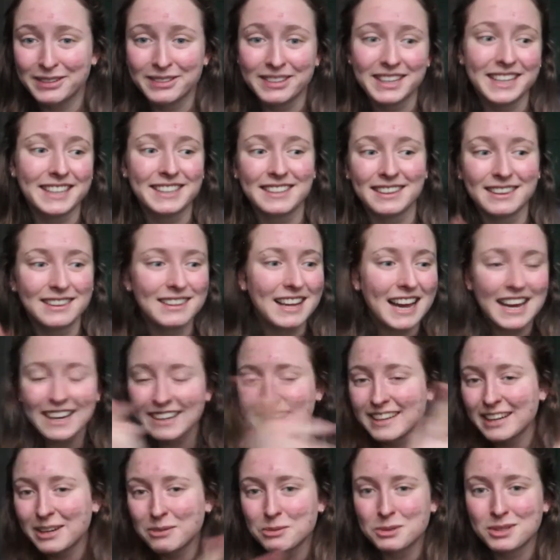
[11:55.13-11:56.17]
Like, the
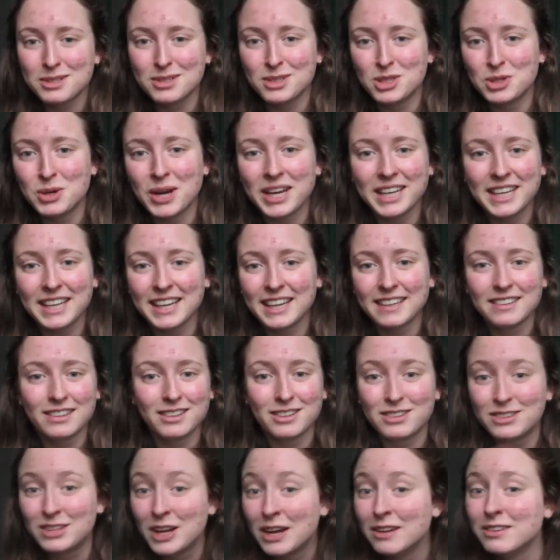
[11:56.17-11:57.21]
lightning was striking, the
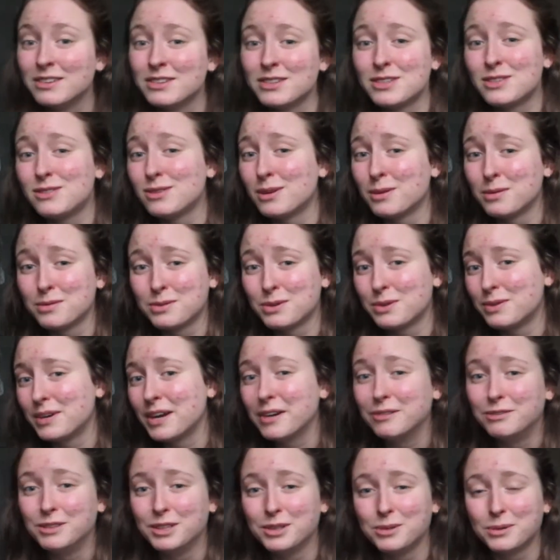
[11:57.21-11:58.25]
thunderstorms were
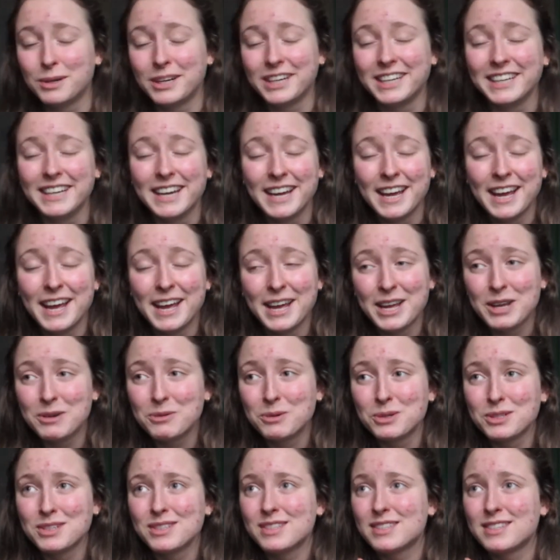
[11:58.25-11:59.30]
everywhere, it
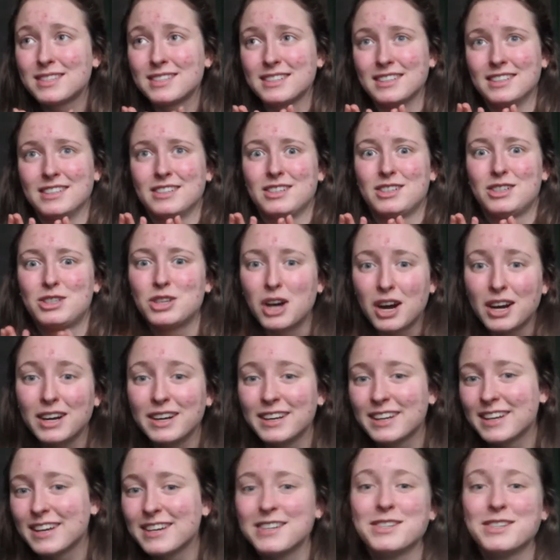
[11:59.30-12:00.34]
was
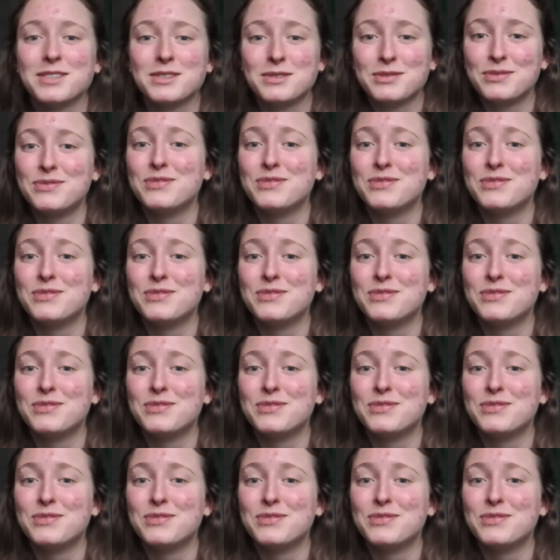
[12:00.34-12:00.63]
dark as